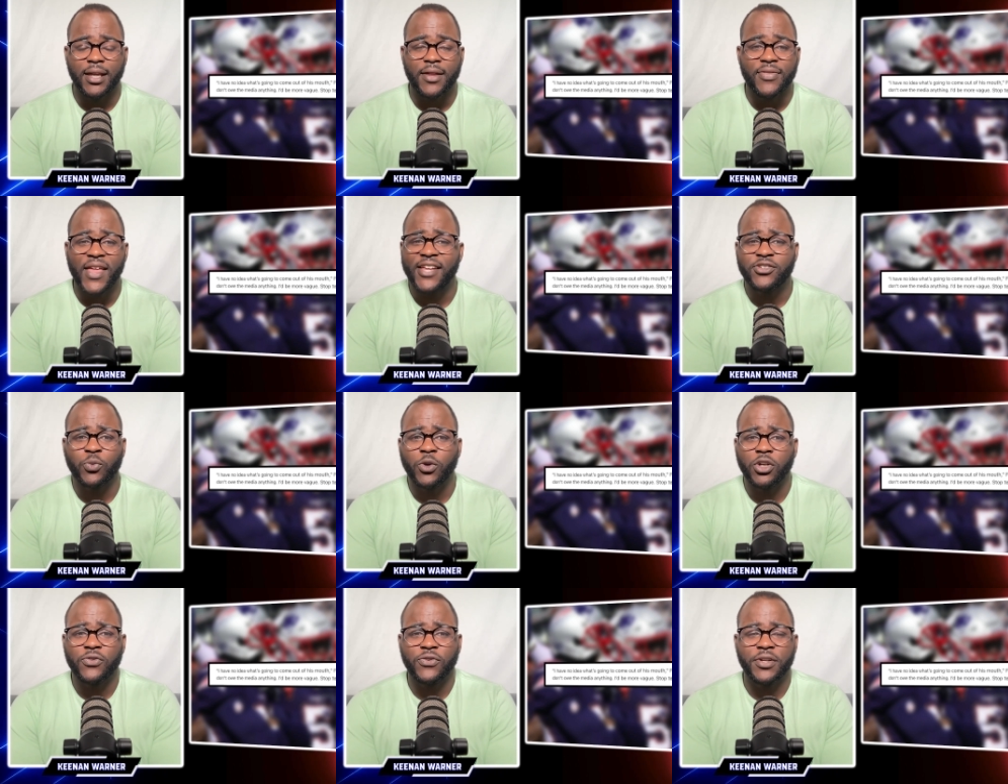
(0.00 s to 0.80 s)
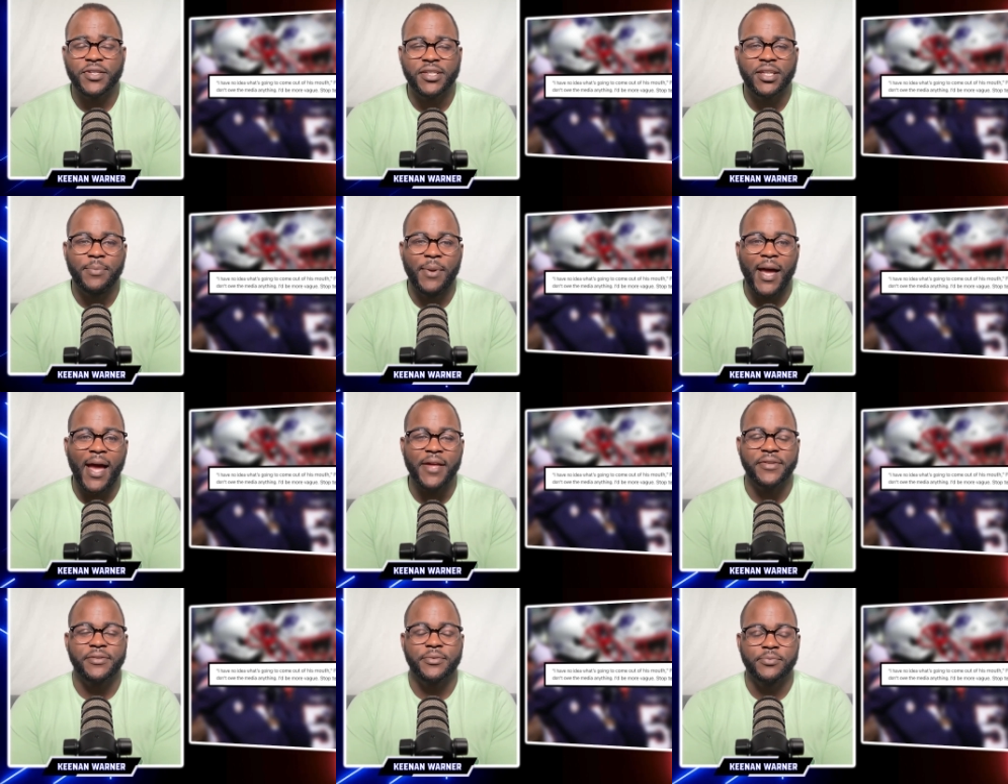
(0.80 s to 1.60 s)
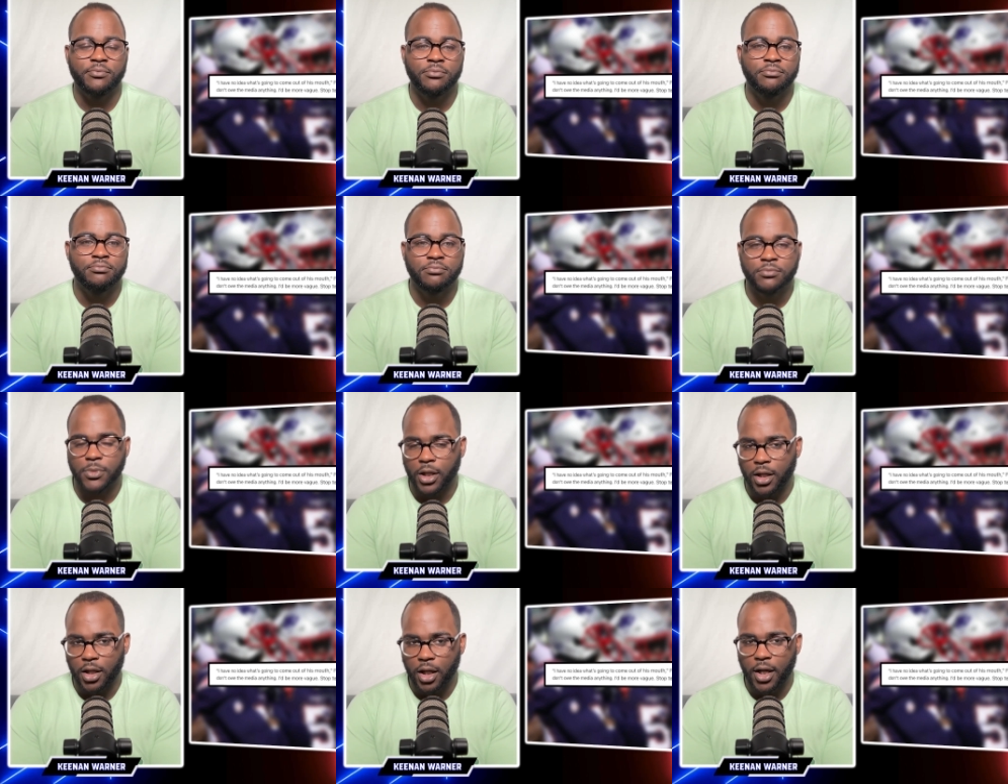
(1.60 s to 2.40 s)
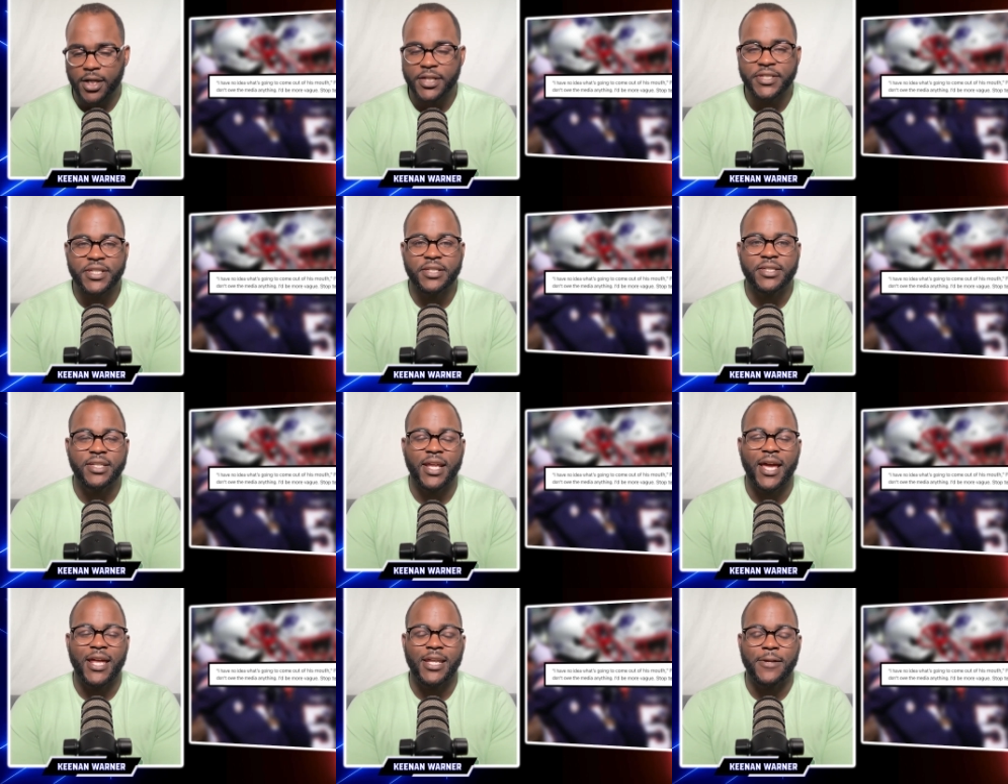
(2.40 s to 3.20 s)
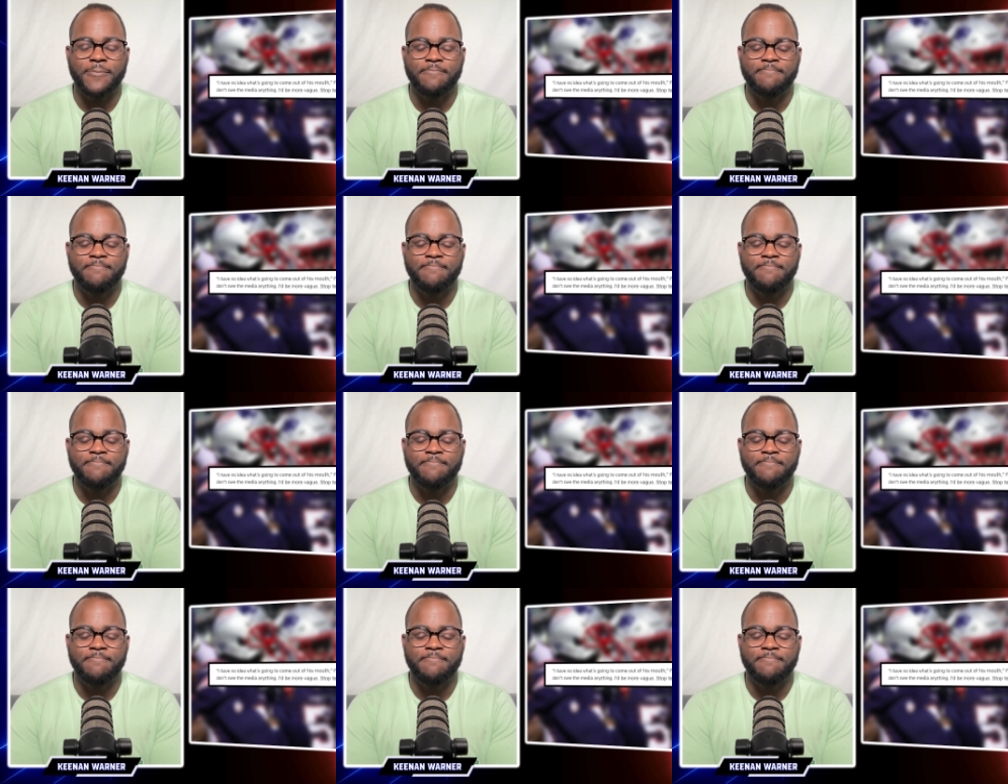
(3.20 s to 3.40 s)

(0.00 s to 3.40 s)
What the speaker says: that's worked for us in the past. On to Cincinnati.